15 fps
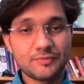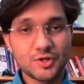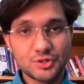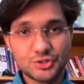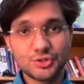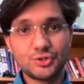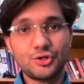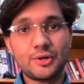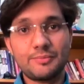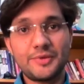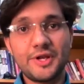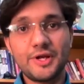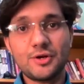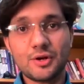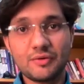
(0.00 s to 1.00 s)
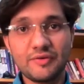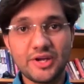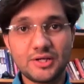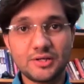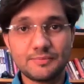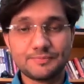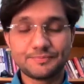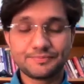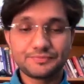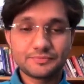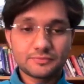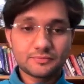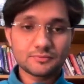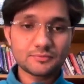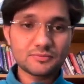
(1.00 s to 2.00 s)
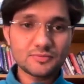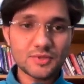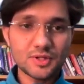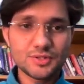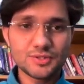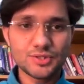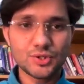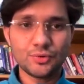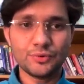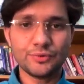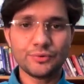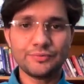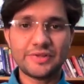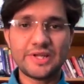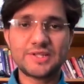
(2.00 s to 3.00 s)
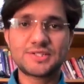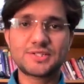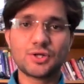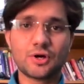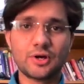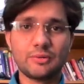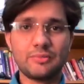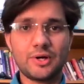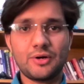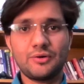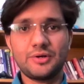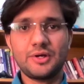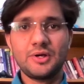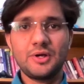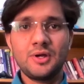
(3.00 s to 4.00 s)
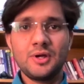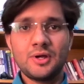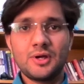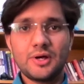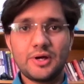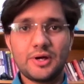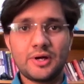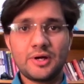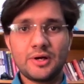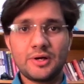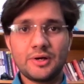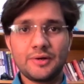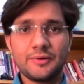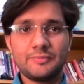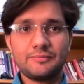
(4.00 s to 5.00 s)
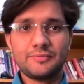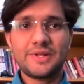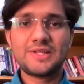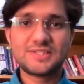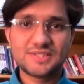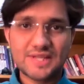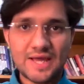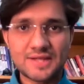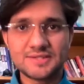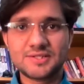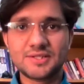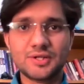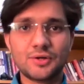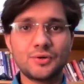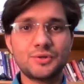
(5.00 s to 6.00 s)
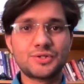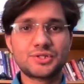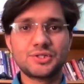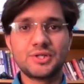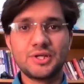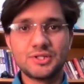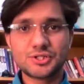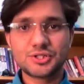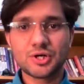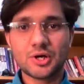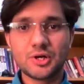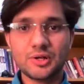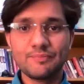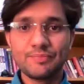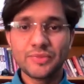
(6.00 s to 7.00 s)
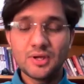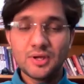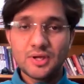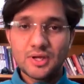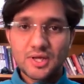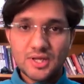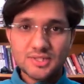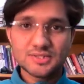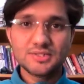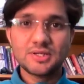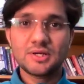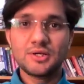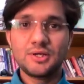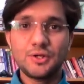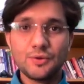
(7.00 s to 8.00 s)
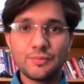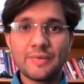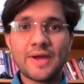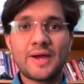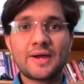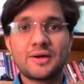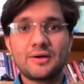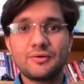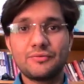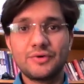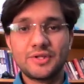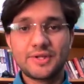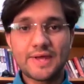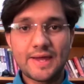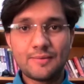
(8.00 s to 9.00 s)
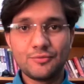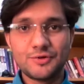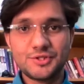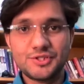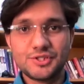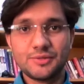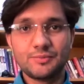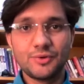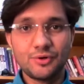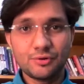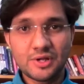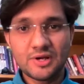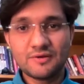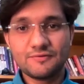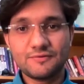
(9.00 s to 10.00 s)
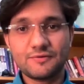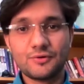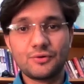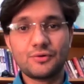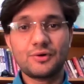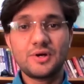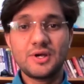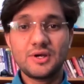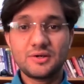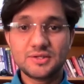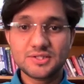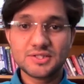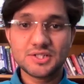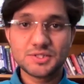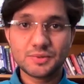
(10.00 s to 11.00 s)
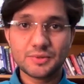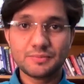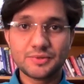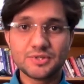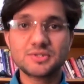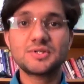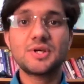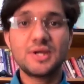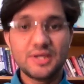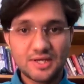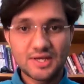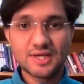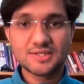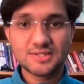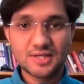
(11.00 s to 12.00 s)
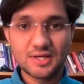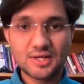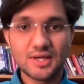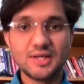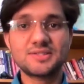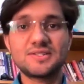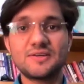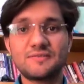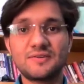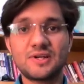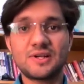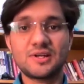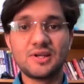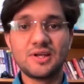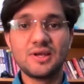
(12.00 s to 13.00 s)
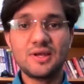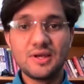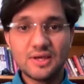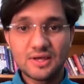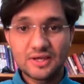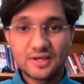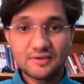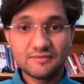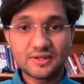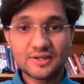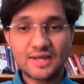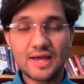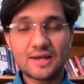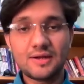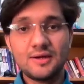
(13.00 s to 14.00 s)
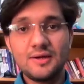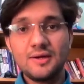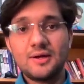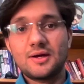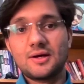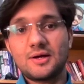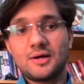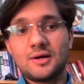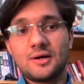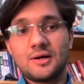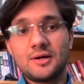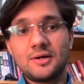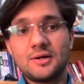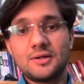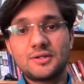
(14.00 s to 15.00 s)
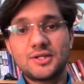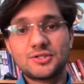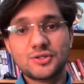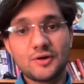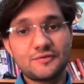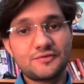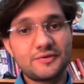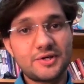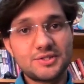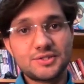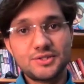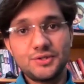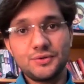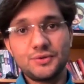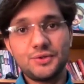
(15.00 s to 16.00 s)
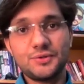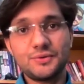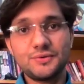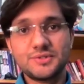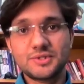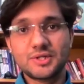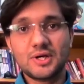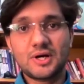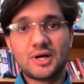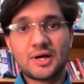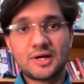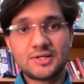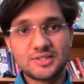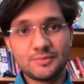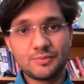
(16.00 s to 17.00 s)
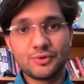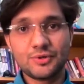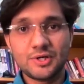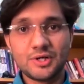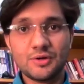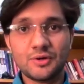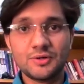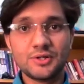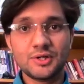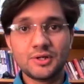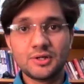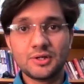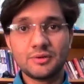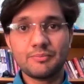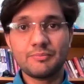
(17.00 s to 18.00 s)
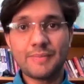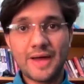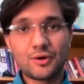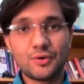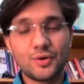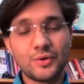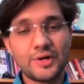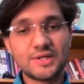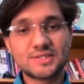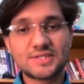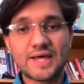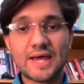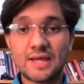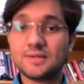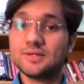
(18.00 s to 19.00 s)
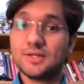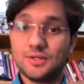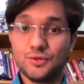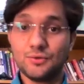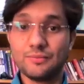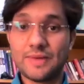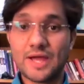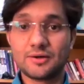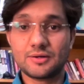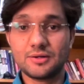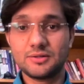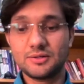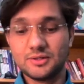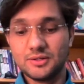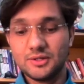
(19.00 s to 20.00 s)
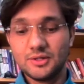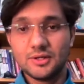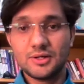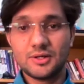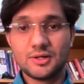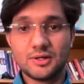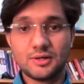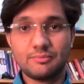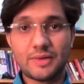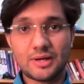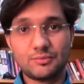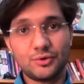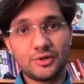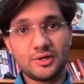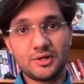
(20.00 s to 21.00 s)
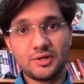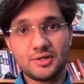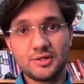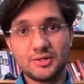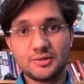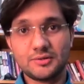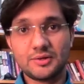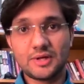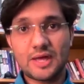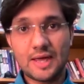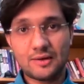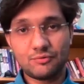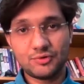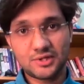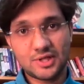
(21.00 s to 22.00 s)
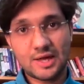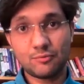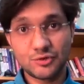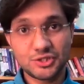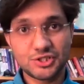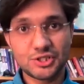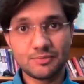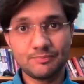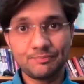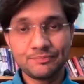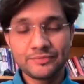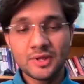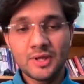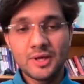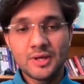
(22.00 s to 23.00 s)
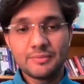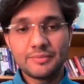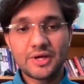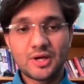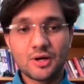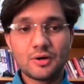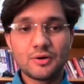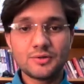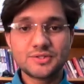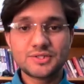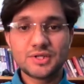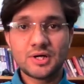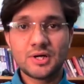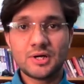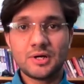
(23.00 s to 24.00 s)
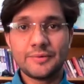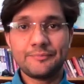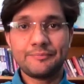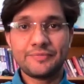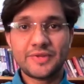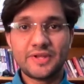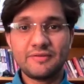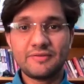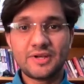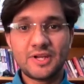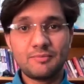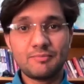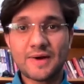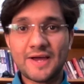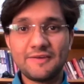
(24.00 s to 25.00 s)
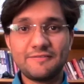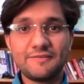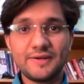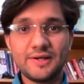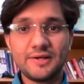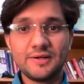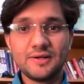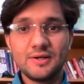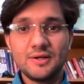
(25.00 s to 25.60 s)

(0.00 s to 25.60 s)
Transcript: should you update or wait. So let's talk about, let's answer the question in short. Is the new Mac with M1 chip good enough for research purpose? Yes, it is definitely, given that the softwares you use are supported on the Mac OS and the new Mac MacBook with M1 chip. Because even in my field,